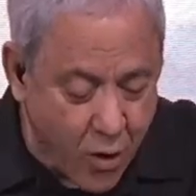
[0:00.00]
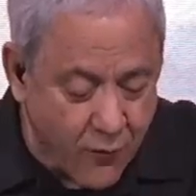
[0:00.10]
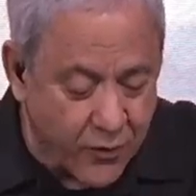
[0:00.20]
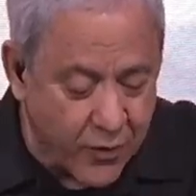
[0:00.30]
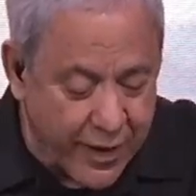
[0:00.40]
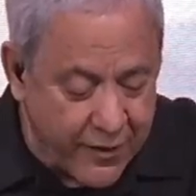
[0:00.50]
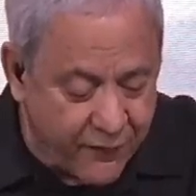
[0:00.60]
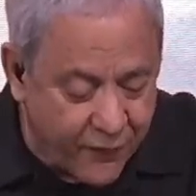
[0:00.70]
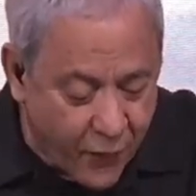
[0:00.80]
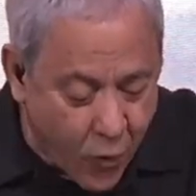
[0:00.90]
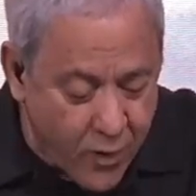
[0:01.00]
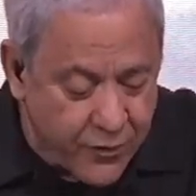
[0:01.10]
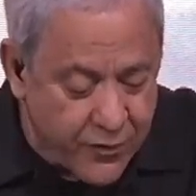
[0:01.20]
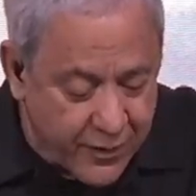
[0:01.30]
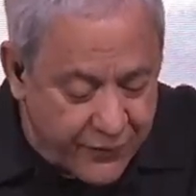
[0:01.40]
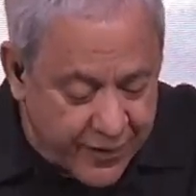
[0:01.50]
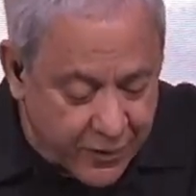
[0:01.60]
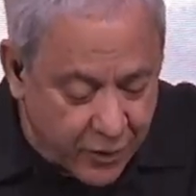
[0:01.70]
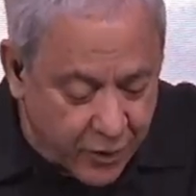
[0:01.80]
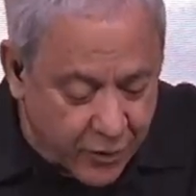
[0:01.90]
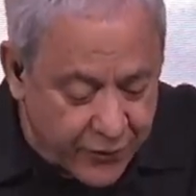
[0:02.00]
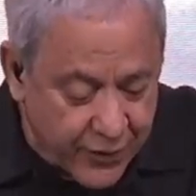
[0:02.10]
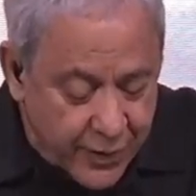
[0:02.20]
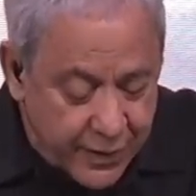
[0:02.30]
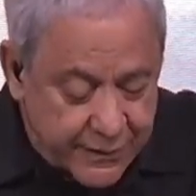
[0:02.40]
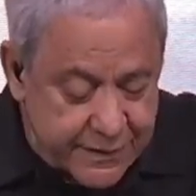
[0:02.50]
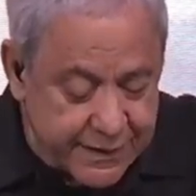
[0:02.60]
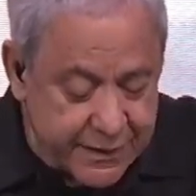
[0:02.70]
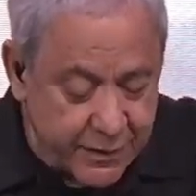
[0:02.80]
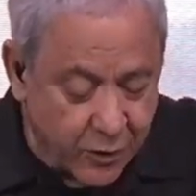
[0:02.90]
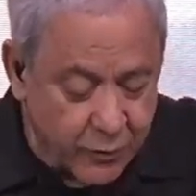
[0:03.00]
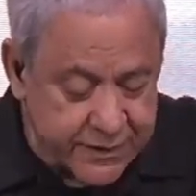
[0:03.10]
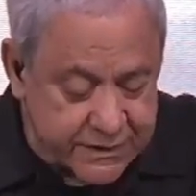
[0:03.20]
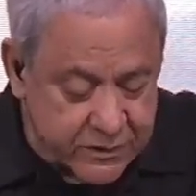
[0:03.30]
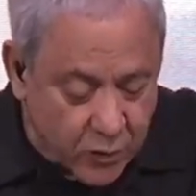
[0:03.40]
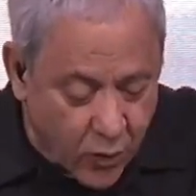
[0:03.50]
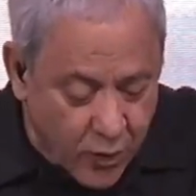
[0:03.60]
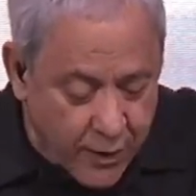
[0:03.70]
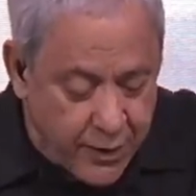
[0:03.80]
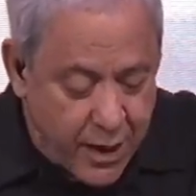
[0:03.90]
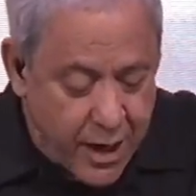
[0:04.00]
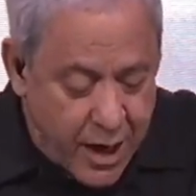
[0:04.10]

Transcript: over a fourth of the earth to kill with sword,